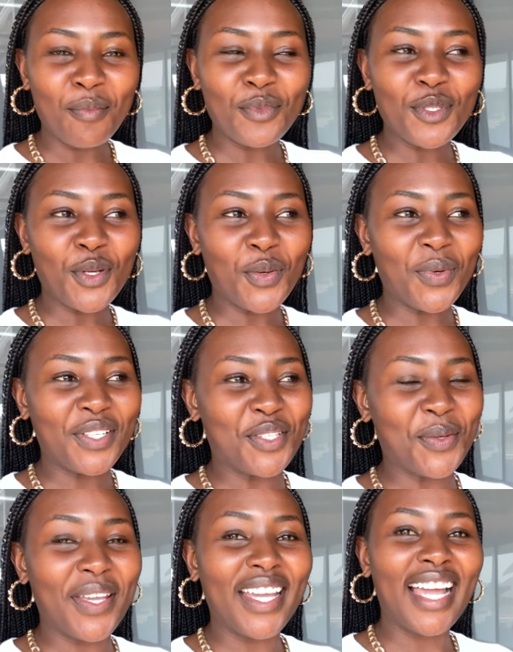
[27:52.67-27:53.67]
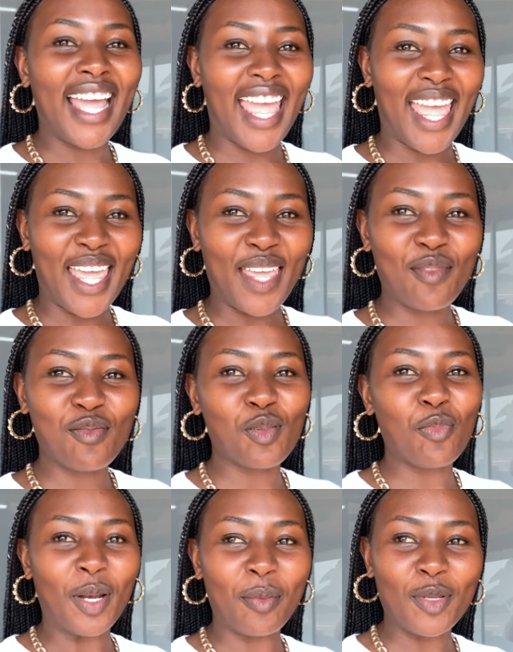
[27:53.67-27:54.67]
So we're doing a full
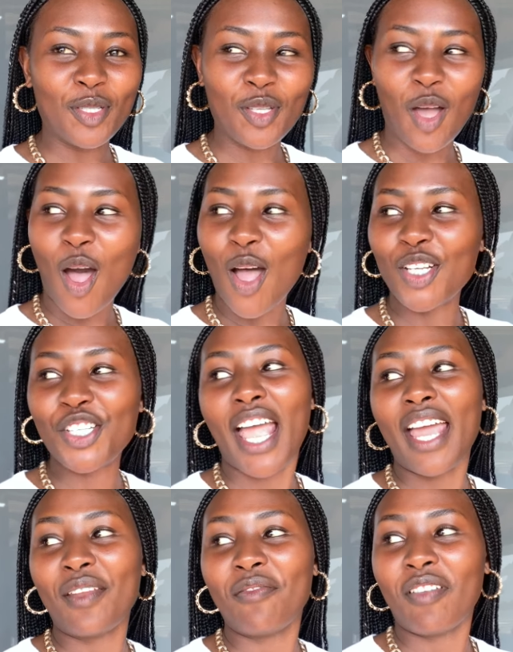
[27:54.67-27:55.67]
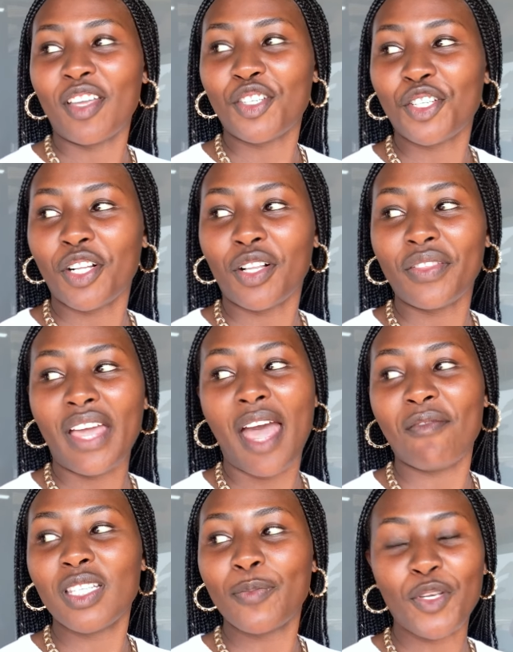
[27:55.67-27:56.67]
body massage and a facial. They
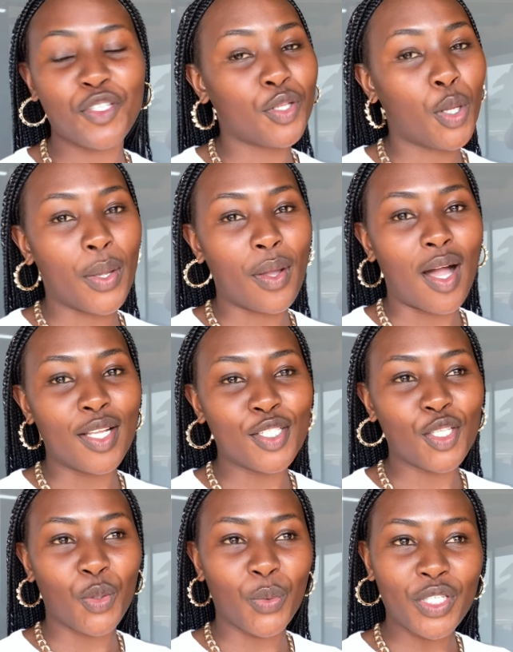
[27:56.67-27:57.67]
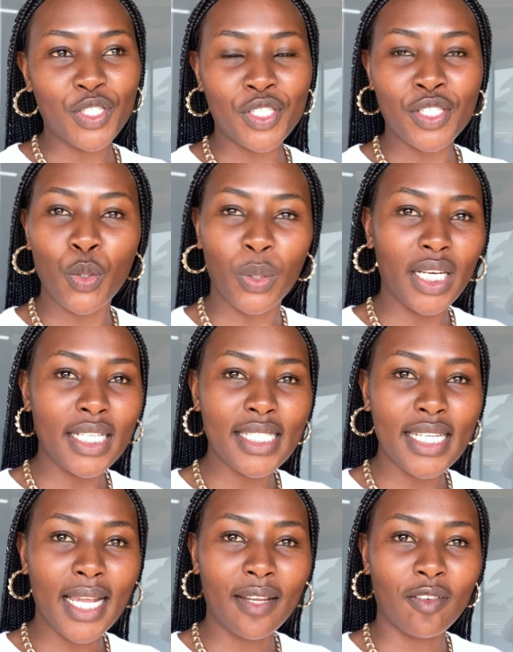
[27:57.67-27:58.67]
have a special going on, so we thought let's
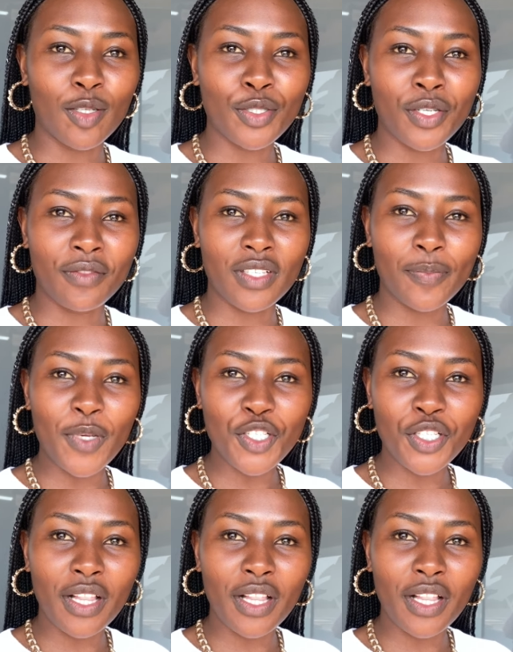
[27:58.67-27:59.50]
take advantage of the special